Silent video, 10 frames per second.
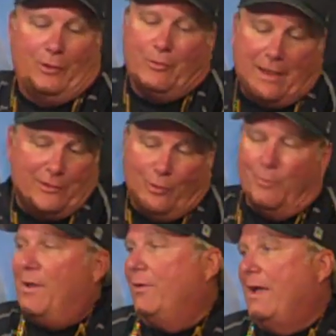Now you guys
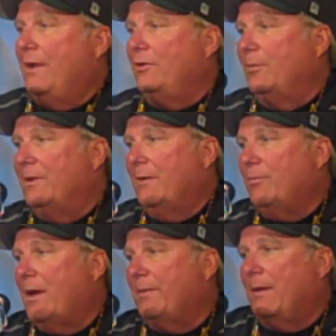know him better than I do, but they
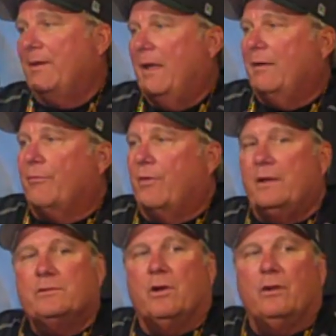probably have got a
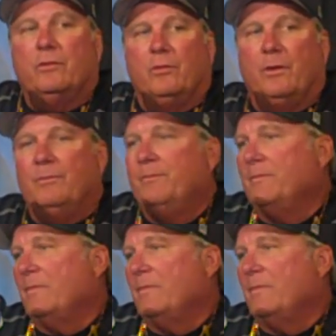phrase gone to him